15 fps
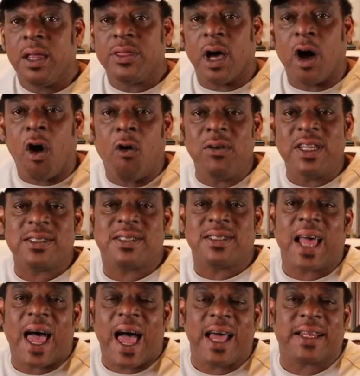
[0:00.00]
The only
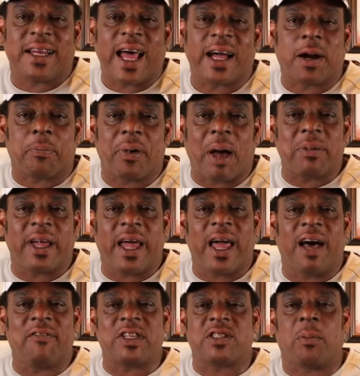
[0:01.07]
sign that I could probably
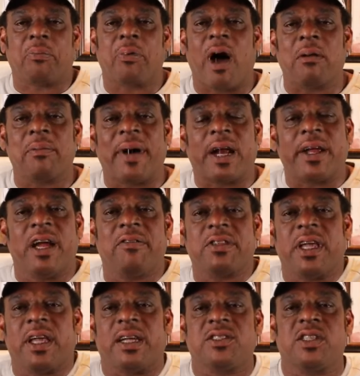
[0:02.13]
have as a problem out of
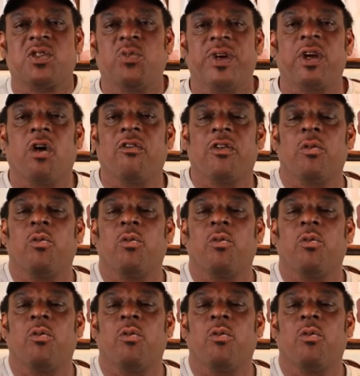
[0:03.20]
everything I just went over,